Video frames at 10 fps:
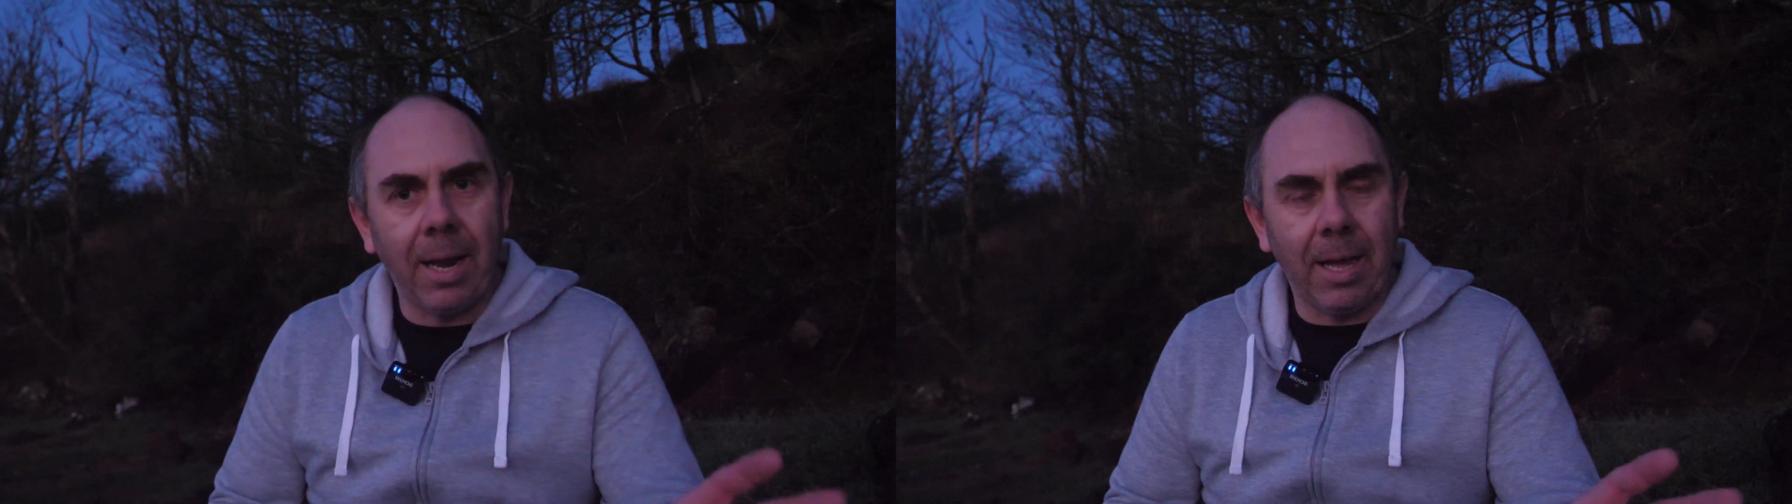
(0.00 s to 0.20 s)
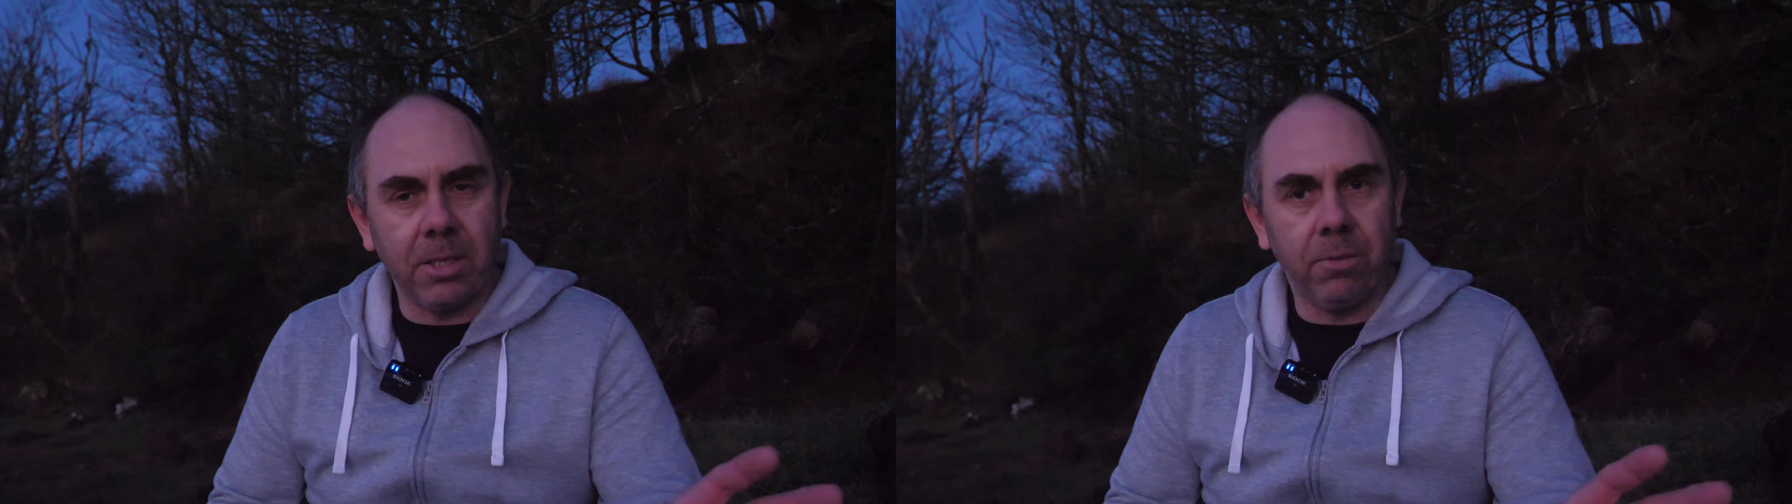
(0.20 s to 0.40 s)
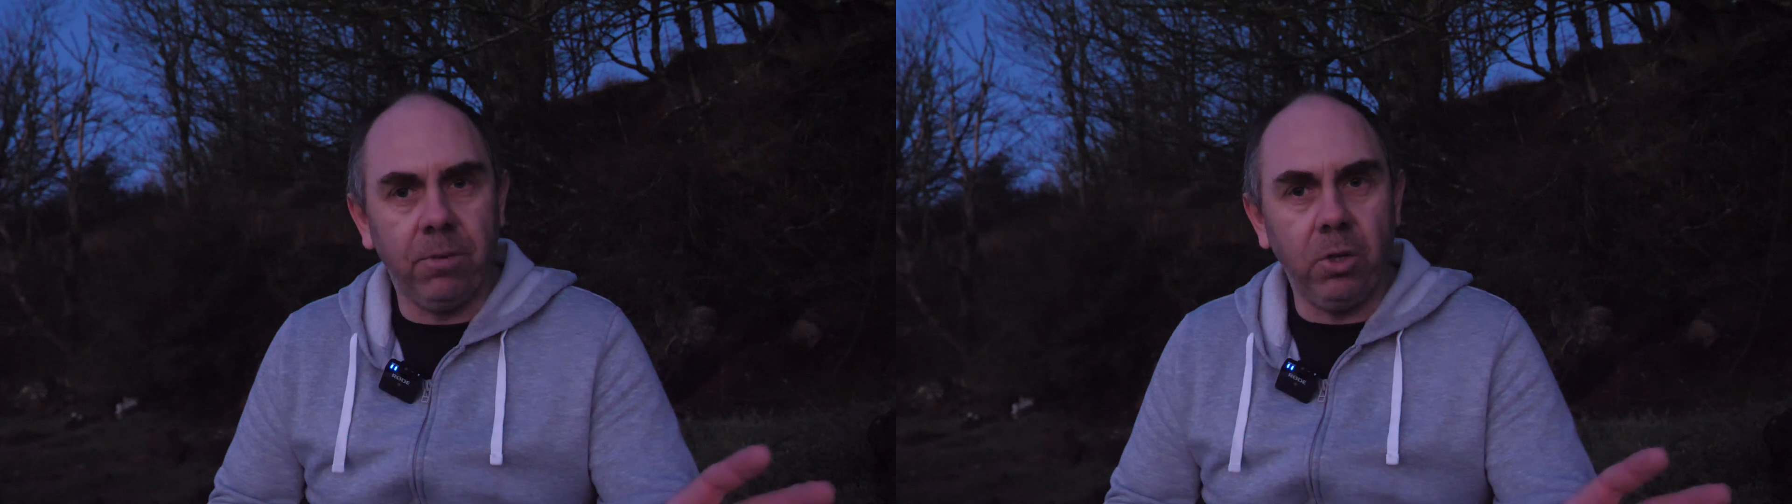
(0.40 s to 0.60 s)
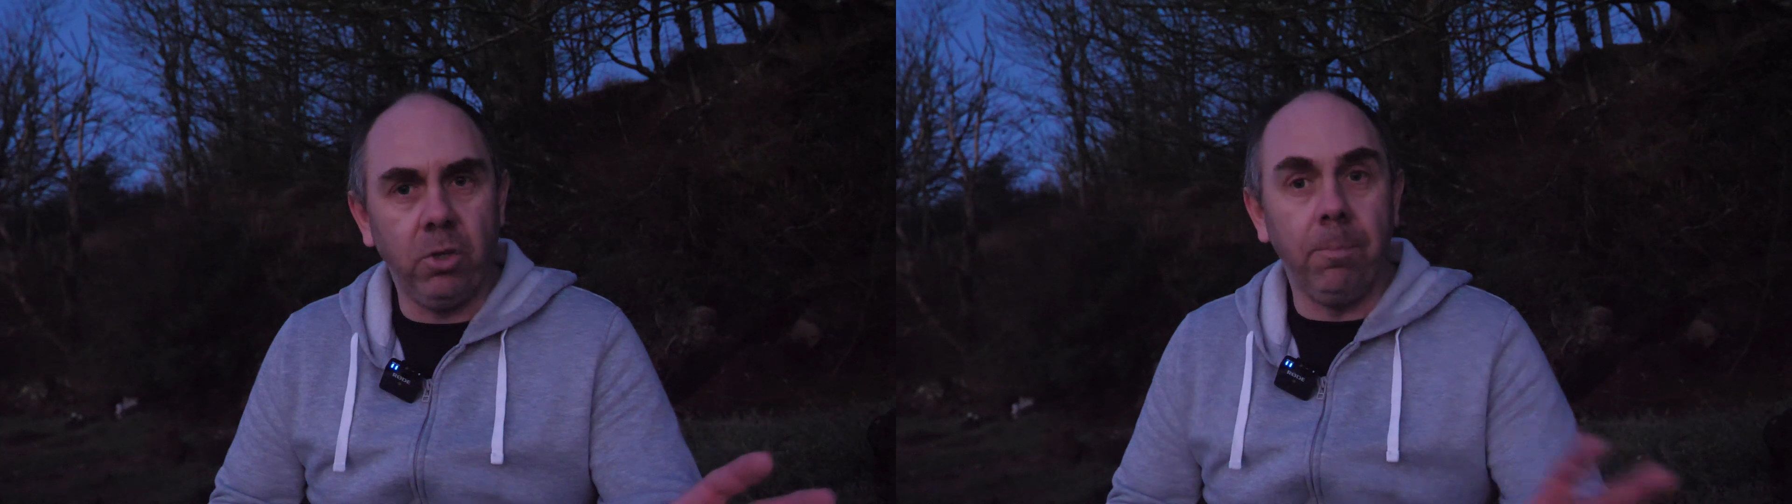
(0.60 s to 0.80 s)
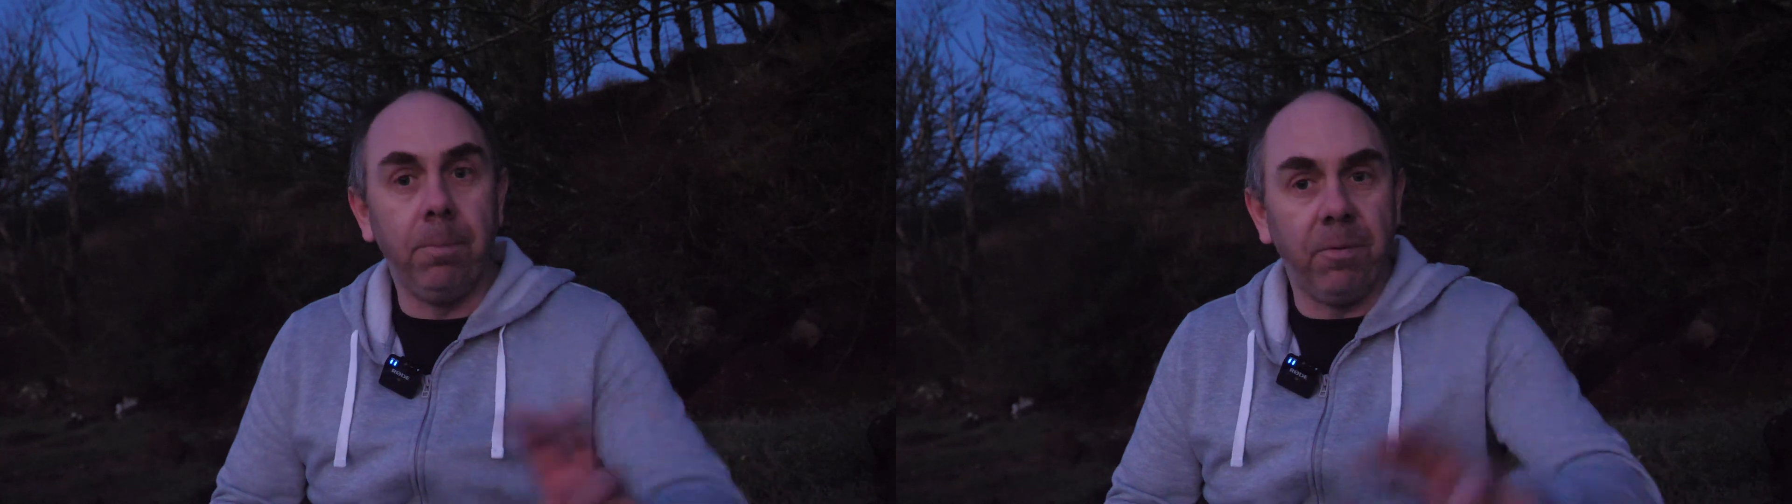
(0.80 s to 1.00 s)
last
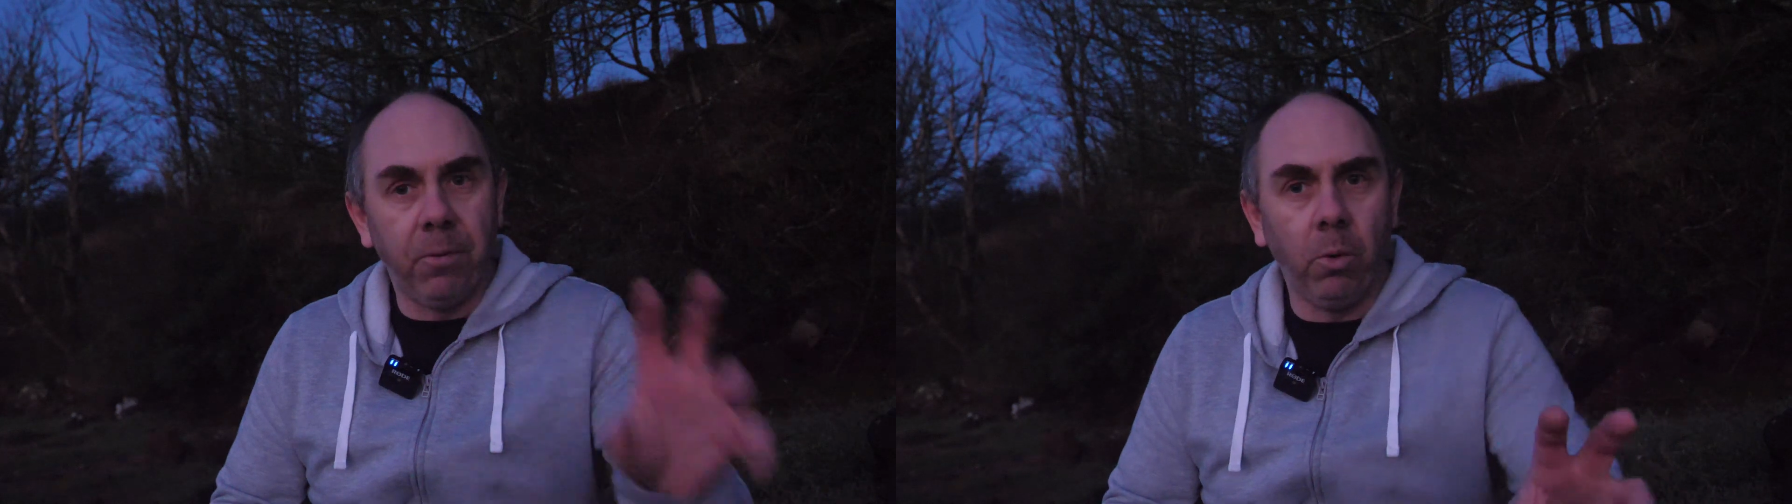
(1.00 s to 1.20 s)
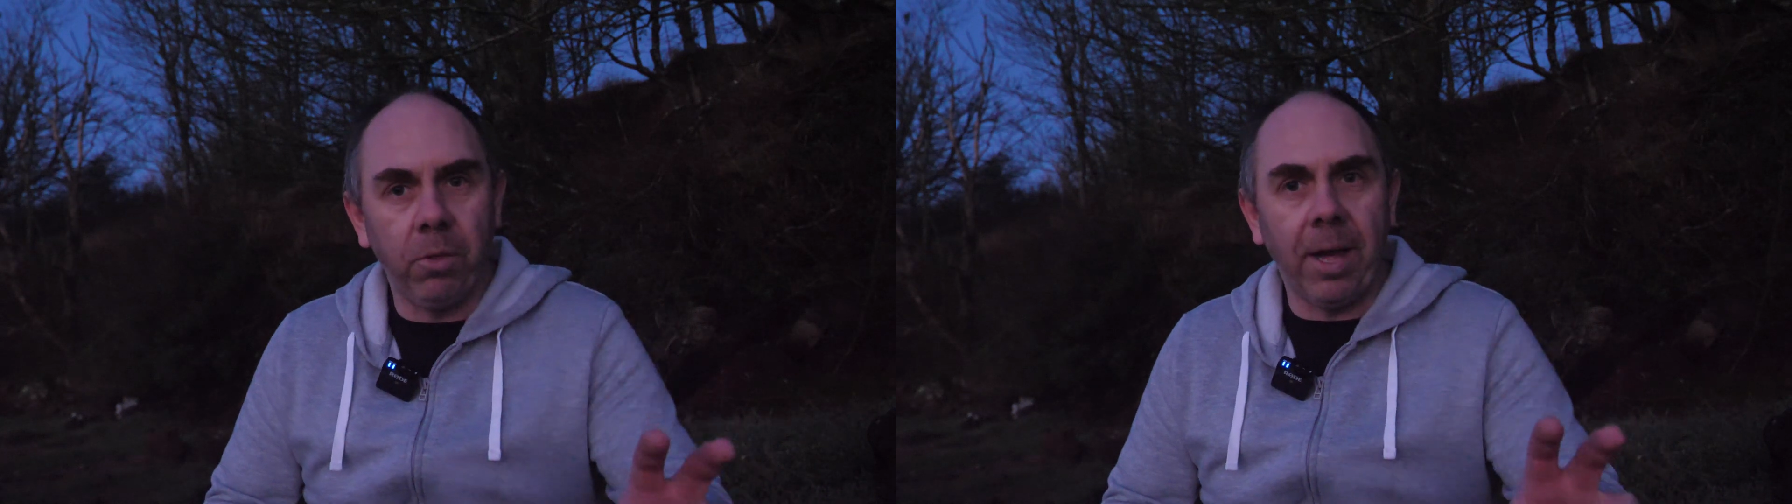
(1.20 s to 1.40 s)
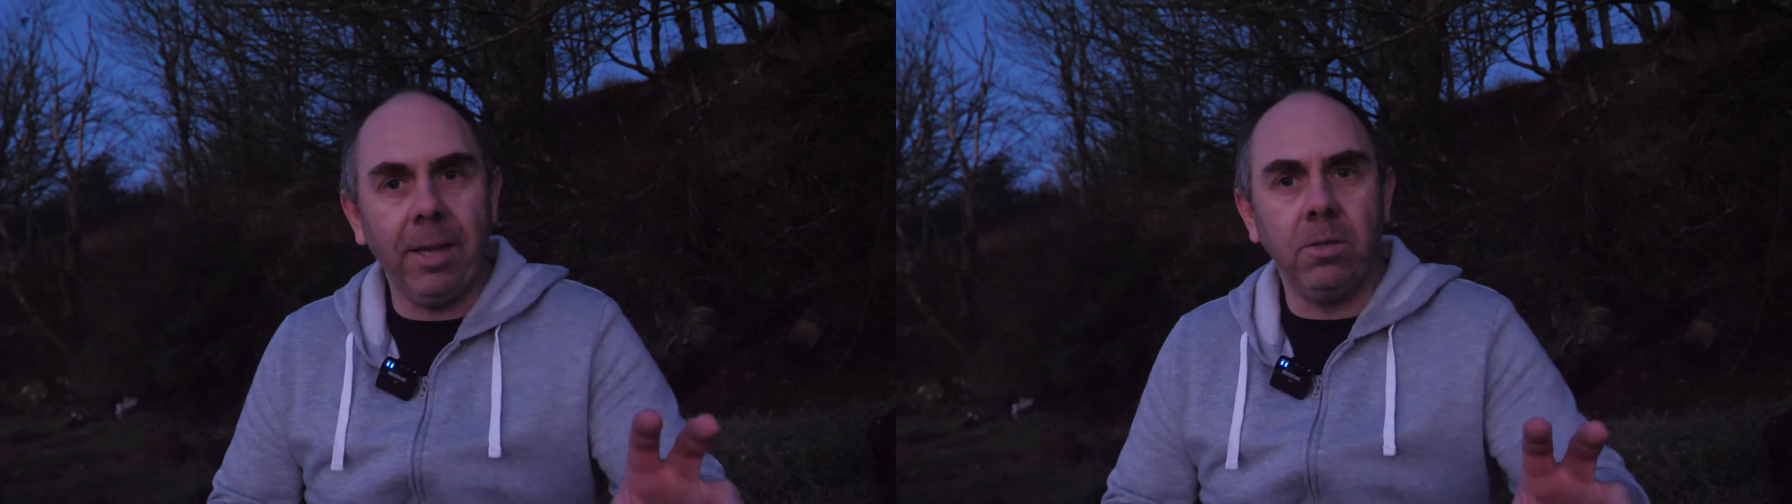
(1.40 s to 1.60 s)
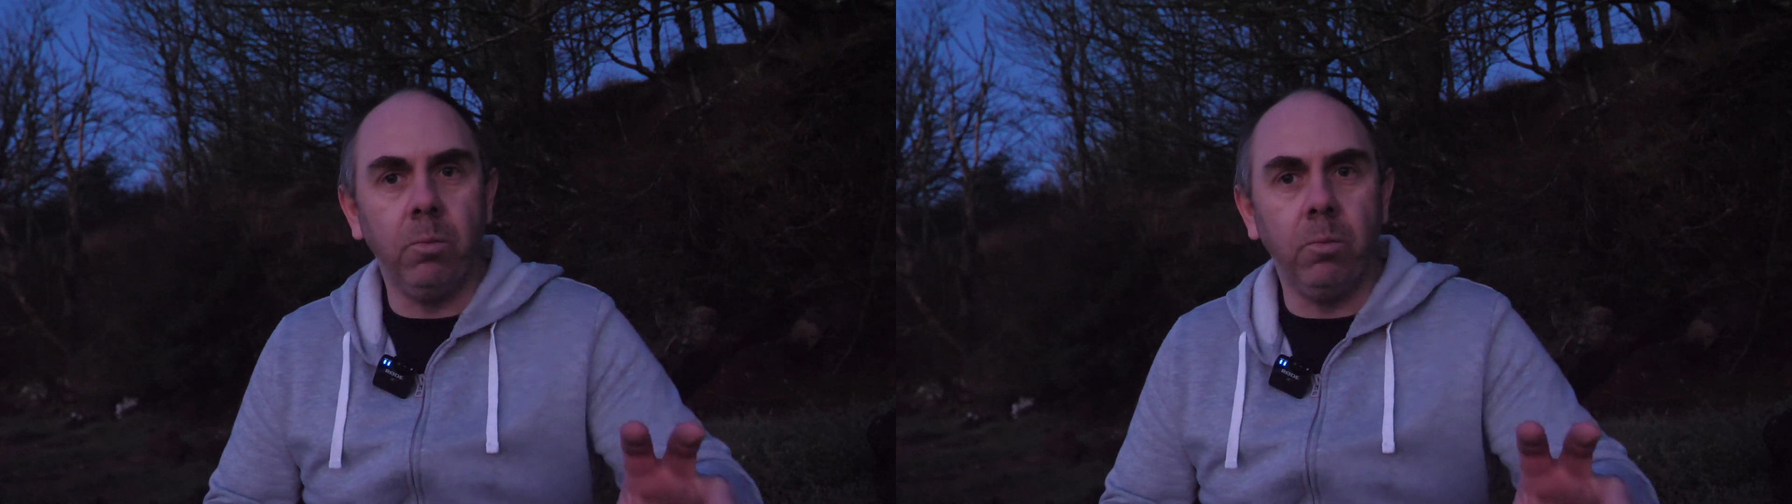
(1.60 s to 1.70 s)
version before that,